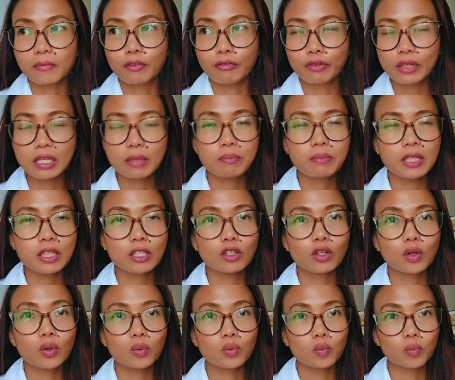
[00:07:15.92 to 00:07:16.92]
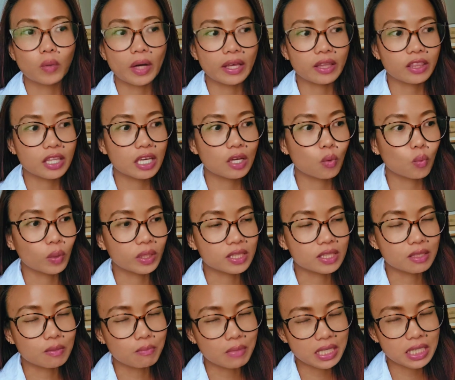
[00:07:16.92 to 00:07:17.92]
Filipino, I think
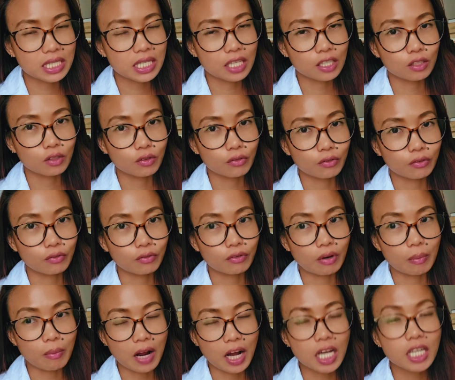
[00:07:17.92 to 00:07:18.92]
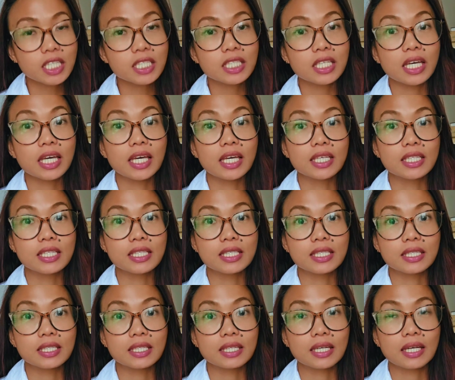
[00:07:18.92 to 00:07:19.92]
what's missing from us is